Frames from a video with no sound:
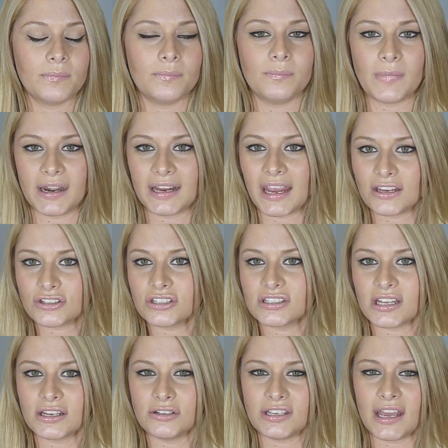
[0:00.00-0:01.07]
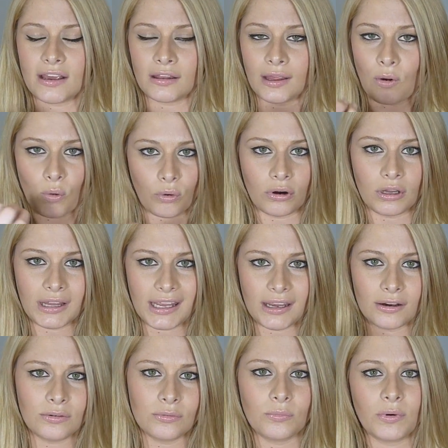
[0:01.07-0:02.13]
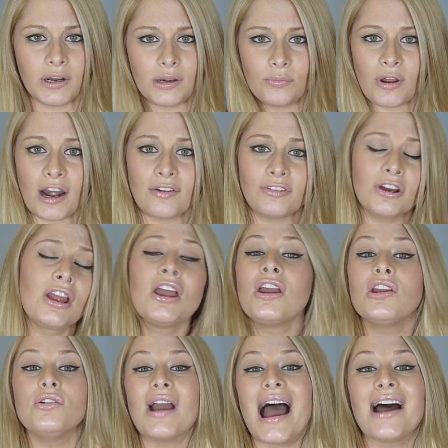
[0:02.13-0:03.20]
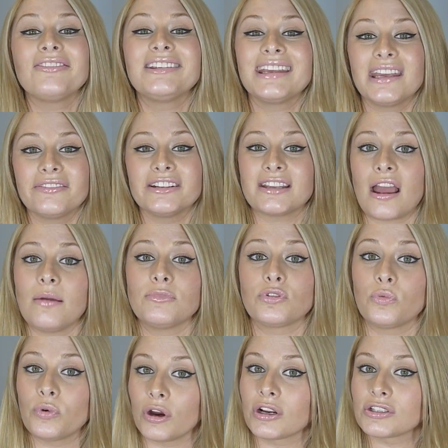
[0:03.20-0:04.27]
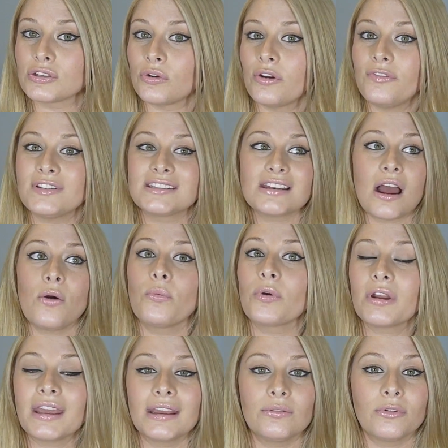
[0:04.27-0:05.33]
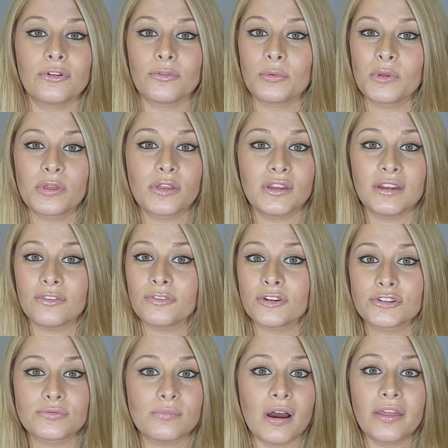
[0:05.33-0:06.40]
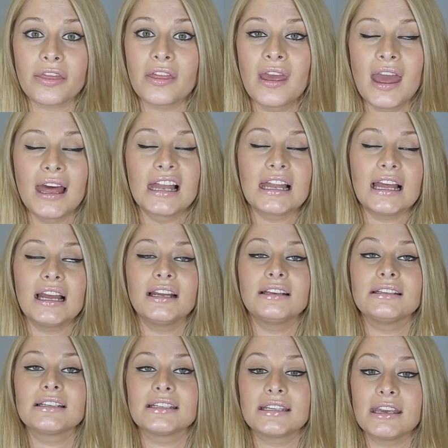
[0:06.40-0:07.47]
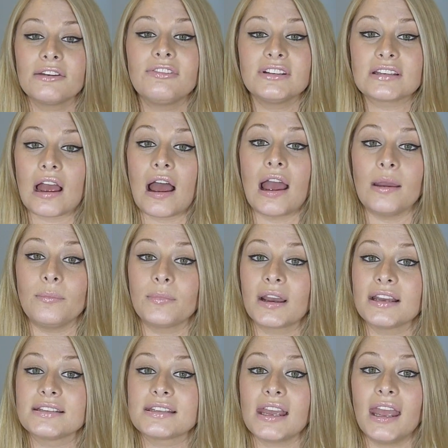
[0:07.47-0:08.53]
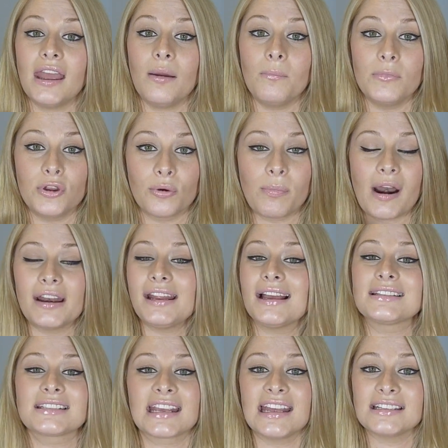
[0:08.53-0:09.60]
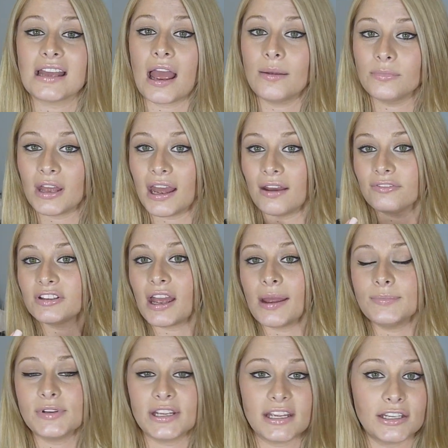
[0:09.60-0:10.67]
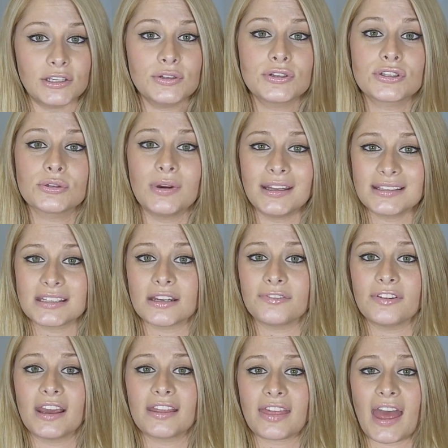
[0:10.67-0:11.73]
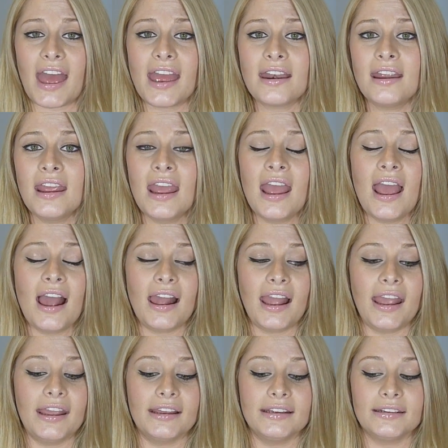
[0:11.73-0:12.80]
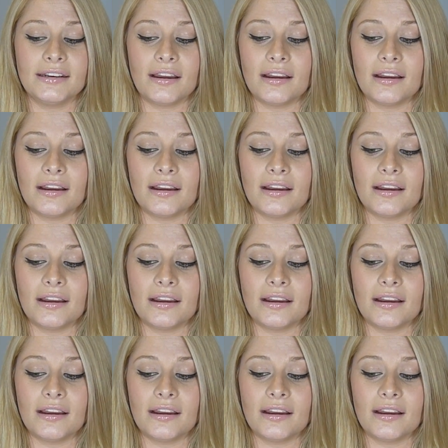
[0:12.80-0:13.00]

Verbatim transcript: medications that you take like orally and whatever, you have to give it time to work. So if it's not working within the first month, give it time because your body has to get time to have time to get used to it and stuff like that. And